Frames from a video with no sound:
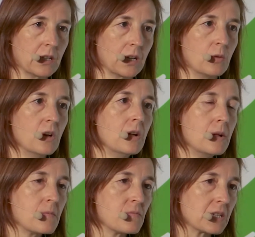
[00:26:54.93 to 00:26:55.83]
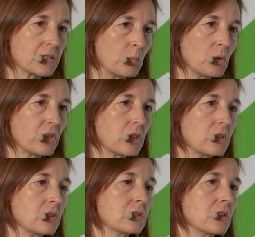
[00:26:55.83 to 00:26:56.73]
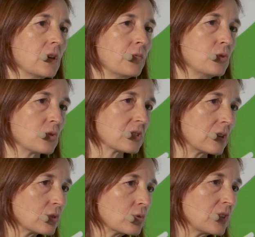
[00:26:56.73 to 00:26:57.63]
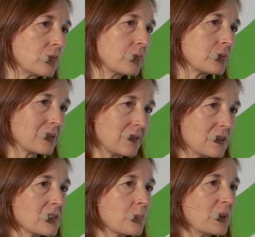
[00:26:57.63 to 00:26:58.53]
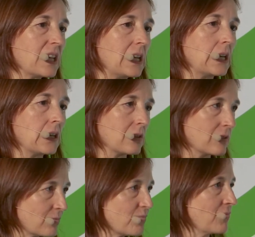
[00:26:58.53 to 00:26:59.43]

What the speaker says: Now, some of the things, if you start doing since the beginning,